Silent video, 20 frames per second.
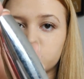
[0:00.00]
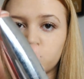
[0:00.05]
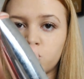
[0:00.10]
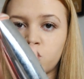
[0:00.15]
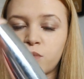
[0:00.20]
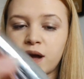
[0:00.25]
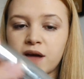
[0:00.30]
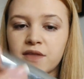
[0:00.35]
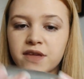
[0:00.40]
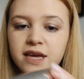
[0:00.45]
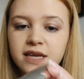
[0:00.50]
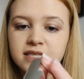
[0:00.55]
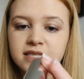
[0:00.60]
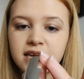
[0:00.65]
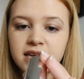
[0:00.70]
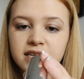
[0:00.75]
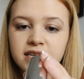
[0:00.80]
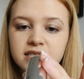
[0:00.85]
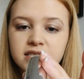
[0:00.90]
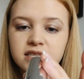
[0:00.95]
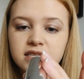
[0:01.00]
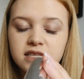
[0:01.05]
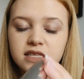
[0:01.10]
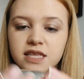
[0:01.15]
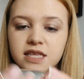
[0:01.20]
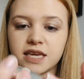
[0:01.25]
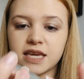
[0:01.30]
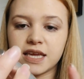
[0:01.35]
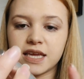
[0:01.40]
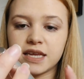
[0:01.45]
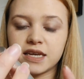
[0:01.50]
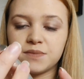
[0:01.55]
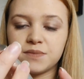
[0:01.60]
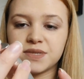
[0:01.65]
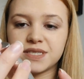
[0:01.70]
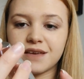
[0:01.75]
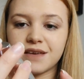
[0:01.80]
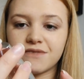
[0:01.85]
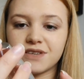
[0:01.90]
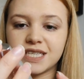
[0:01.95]
talk about this, and it's the number
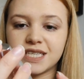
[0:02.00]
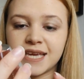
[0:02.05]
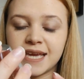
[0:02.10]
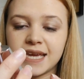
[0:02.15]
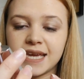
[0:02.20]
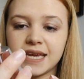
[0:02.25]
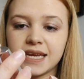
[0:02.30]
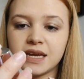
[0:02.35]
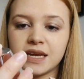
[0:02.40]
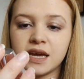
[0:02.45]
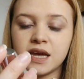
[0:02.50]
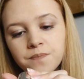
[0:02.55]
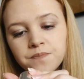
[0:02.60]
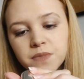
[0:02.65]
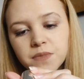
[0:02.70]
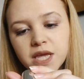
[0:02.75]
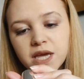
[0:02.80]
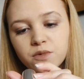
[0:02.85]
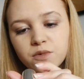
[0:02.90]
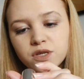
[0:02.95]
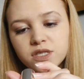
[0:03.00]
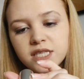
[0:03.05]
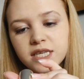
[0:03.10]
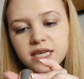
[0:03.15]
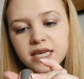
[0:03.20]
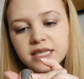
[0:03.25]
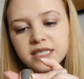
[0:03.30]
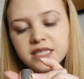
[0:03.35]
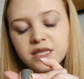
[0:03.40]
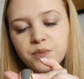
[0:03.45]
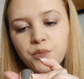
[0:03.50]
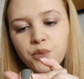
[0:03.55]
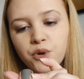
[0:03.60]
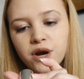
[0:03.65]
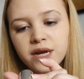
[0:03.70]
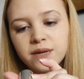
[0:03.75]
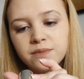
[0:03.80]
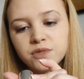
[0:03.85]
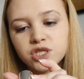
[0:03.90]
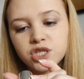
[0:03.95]
17. It was the
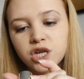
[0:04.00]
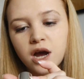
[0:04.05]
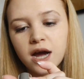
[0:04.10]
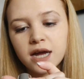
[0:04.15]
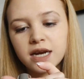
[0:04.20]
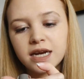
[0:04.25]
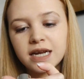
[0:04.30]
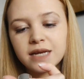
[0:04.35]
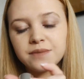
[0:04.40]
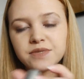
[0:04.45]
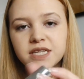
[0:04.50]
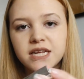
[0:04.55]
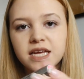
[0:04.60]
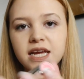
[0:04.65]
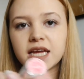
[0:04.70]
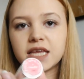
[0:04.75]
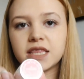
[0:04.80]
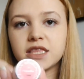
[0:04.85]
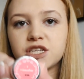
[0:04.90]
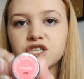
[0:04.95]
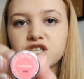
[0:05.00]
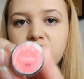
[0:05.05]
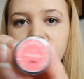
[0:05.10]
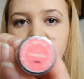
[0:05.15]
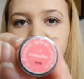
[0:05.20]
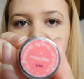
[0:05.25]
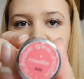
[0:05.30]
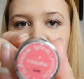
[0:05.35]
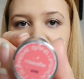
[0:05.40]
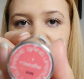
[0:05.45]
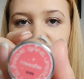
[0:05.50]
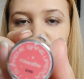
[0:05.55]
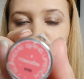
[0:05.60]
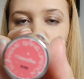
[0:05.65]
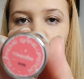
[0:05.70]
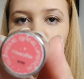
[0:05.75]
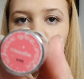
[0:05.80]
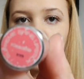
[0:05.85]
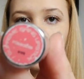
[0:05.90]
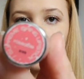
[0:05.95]
Supreme Shine lipstick in the shade
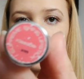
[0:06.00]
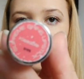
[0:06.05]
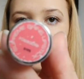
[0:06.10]
Kissable.